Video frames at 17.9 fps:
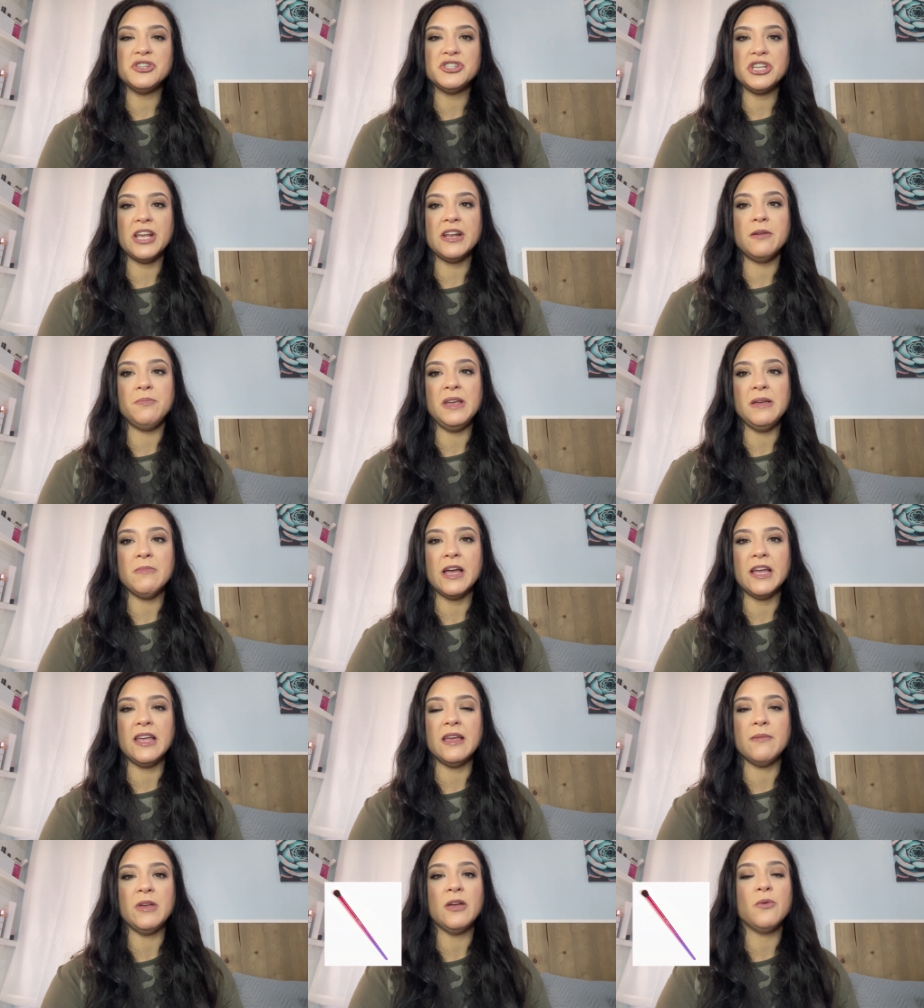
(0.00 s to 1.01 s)
Shanna B
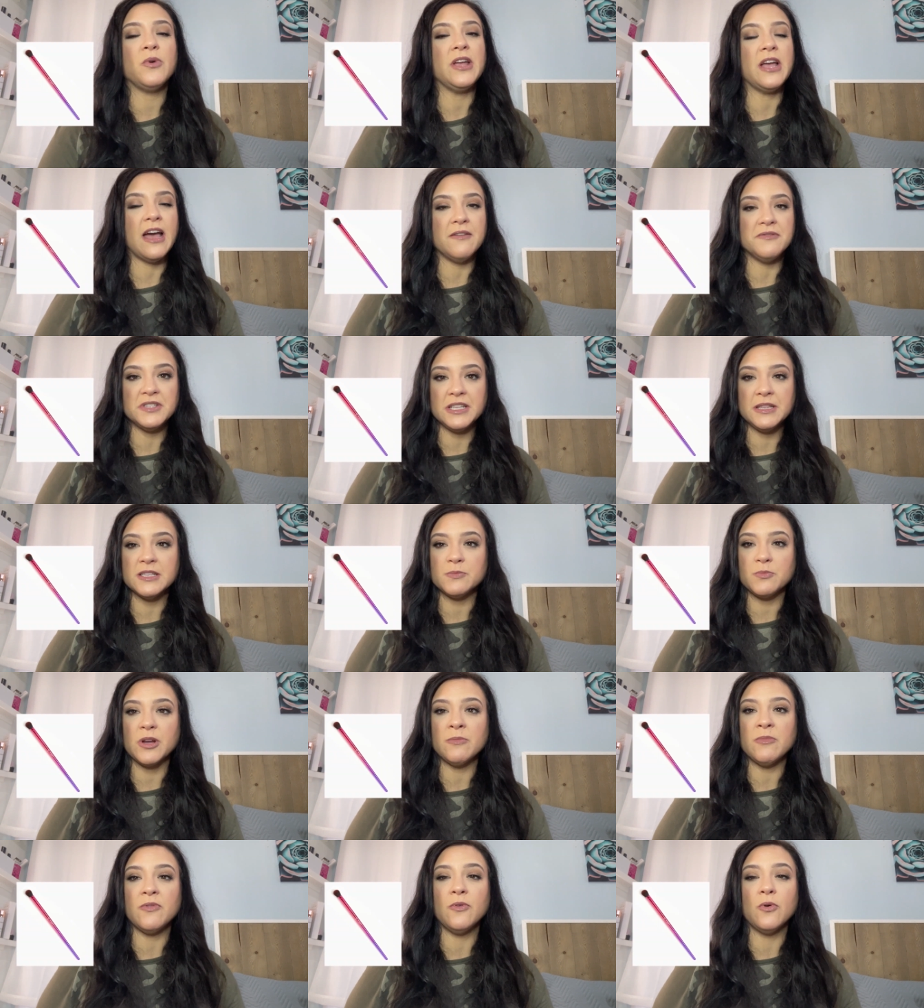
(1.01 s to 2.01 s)
Miami. We have seen this
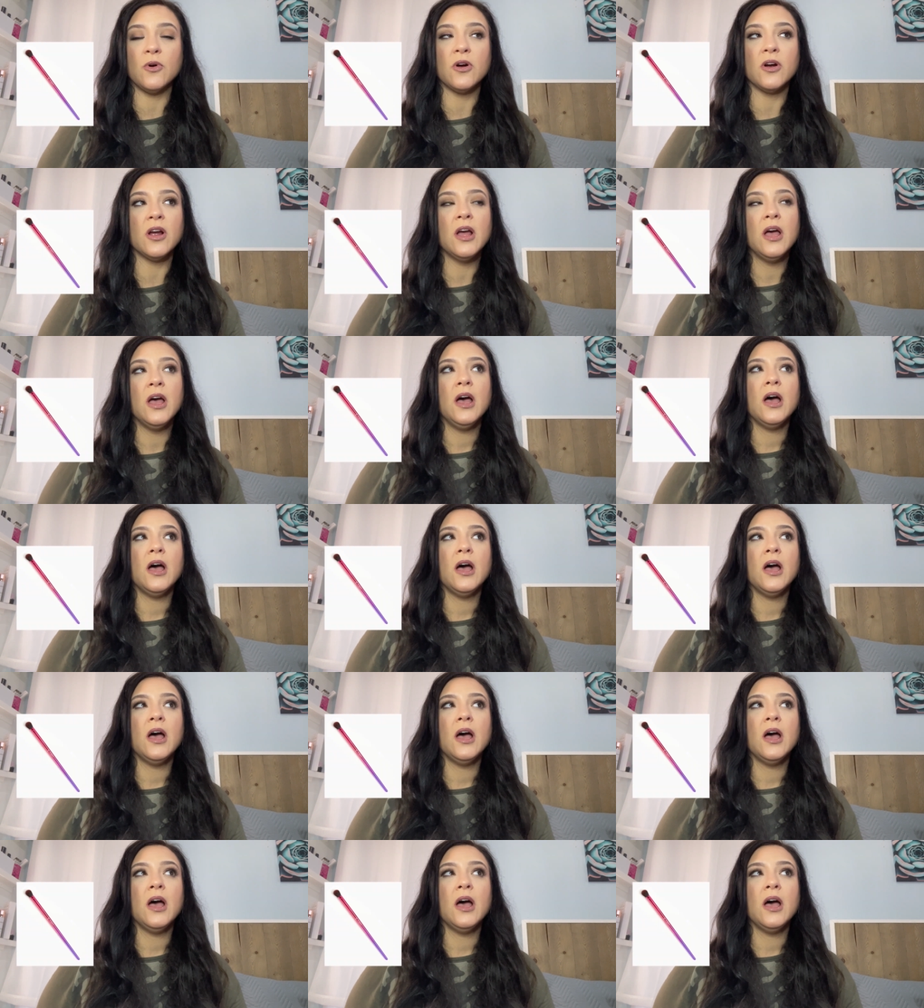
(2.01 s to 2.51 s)
brand before.